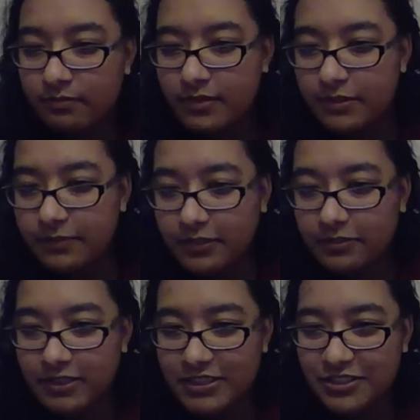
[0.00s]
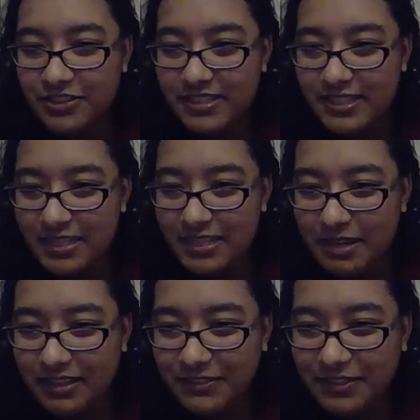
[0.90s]
Feel free to shoot us an
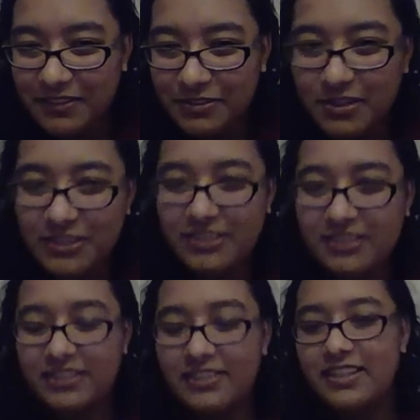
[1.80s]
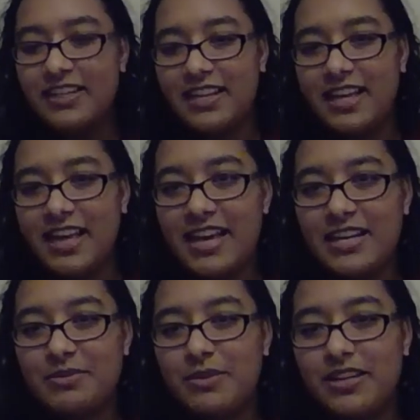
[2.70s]
email if you have a question.
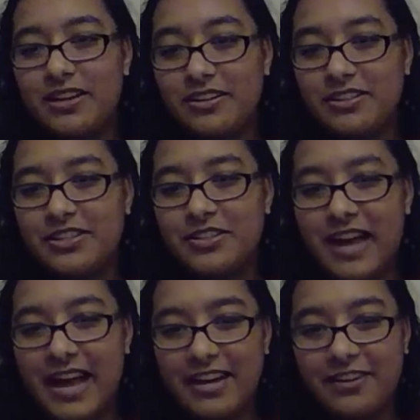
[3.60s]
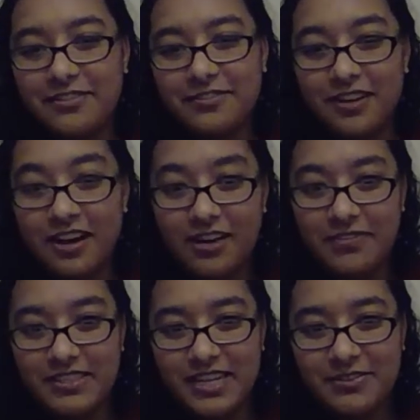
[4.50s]
And we also have
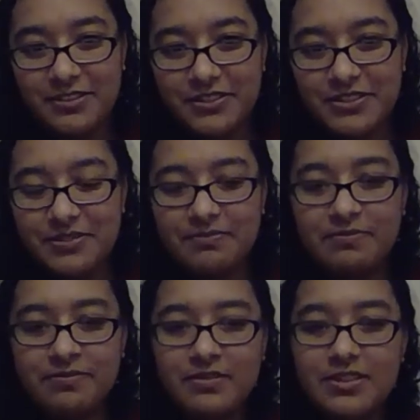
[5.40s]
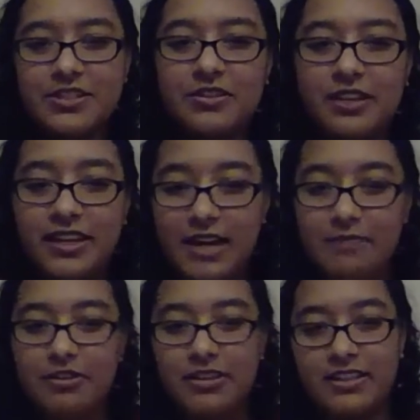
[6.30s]
office hours. So like
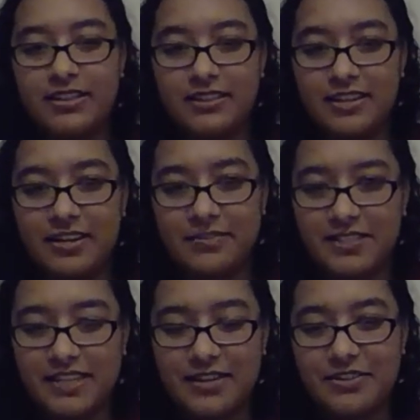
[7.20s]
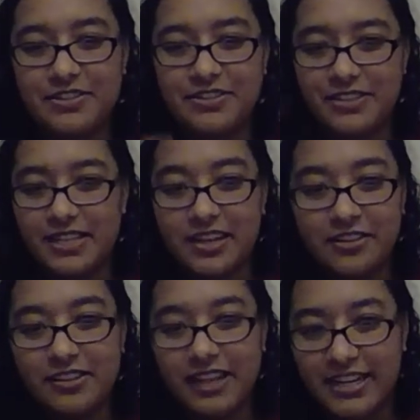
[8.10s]
I'm running an office hours. There's like
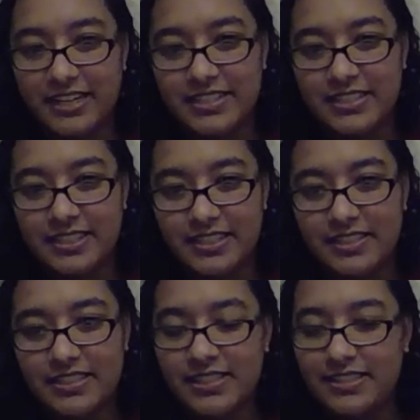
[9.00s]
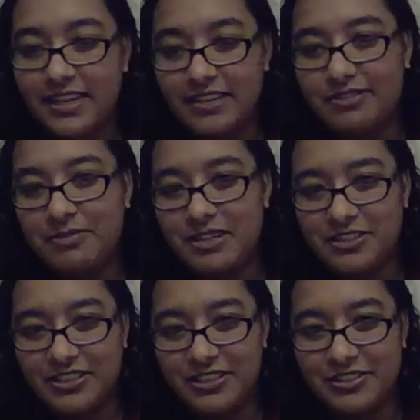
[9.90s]
other ladies in the Society of Women
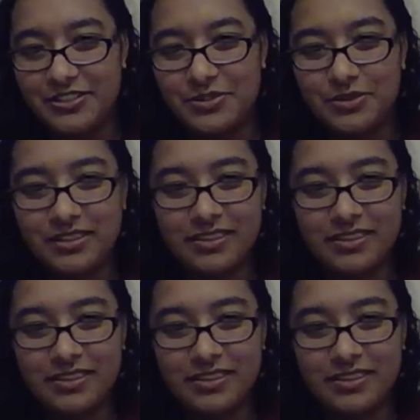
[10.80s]
Engineers who